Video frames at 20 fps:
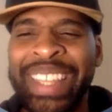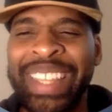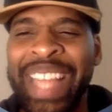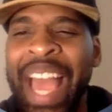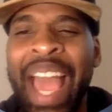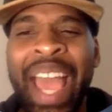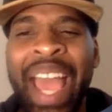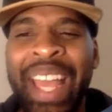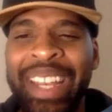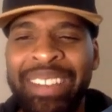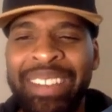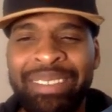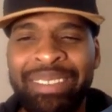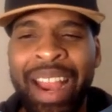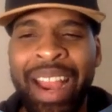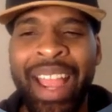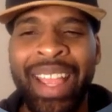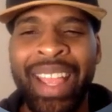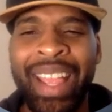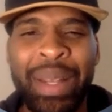that,
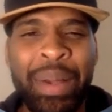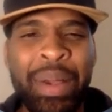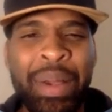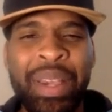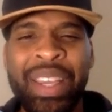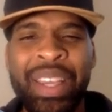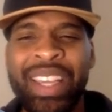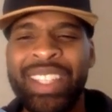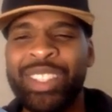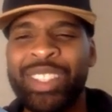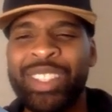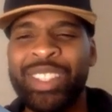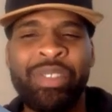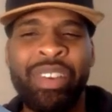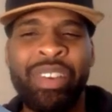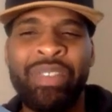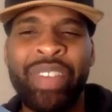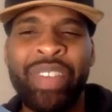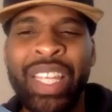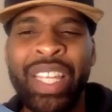right? So you
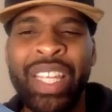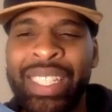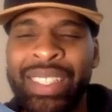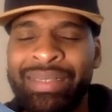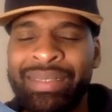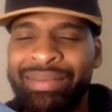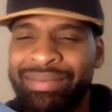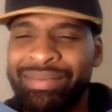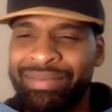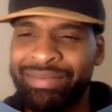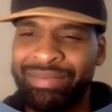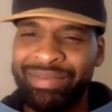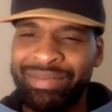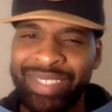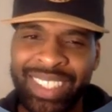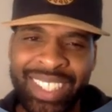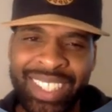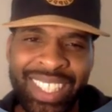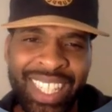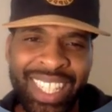reveal it,
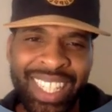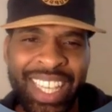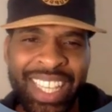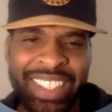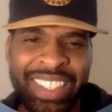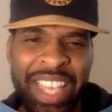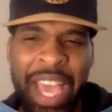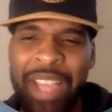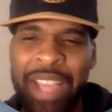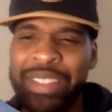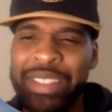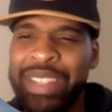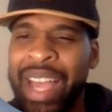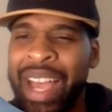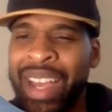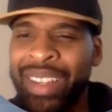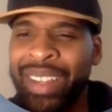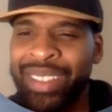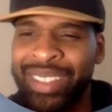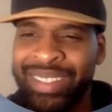it's
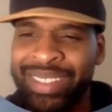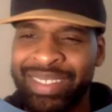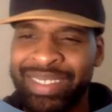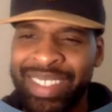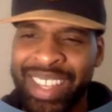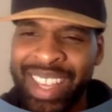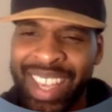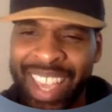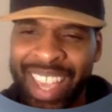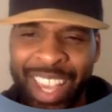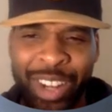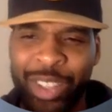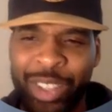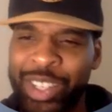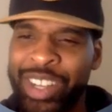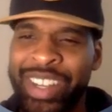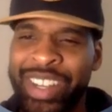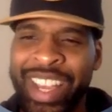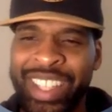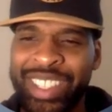exiled, and on
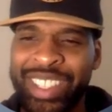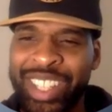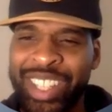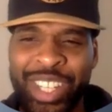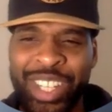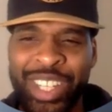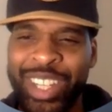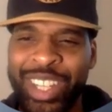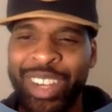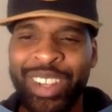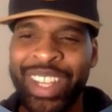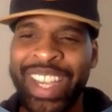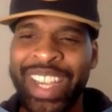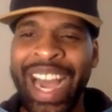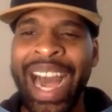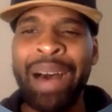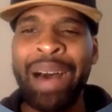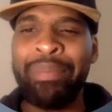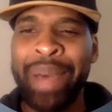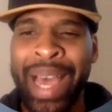your next turn you go to
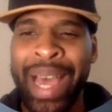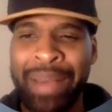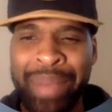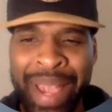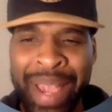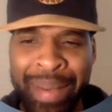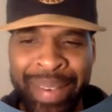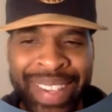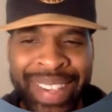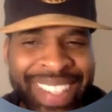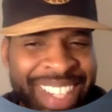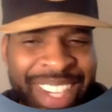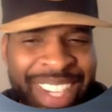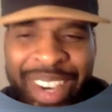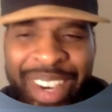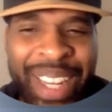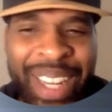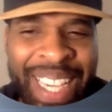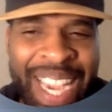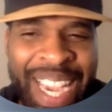combat, baby. You
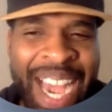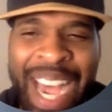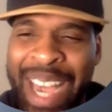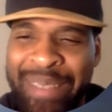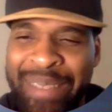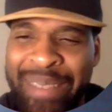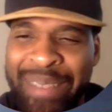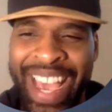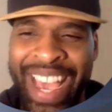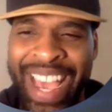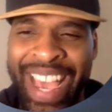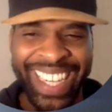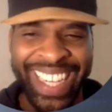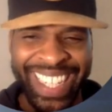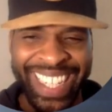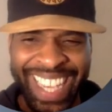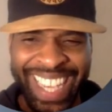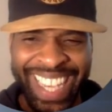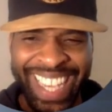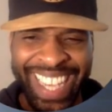go to combat,
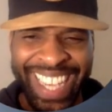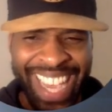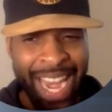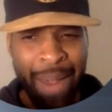and